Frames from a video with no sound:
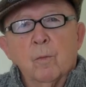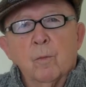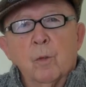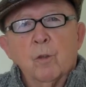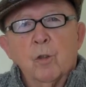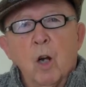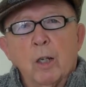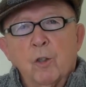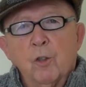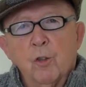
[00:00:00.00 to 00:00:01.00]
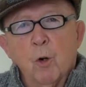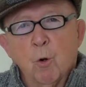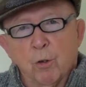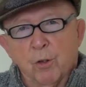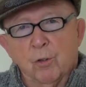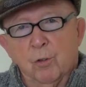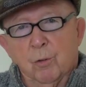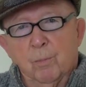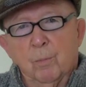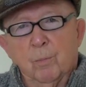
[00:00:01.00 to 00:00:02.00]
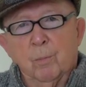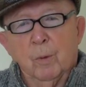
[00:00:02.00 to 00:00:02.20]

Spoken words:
for short stories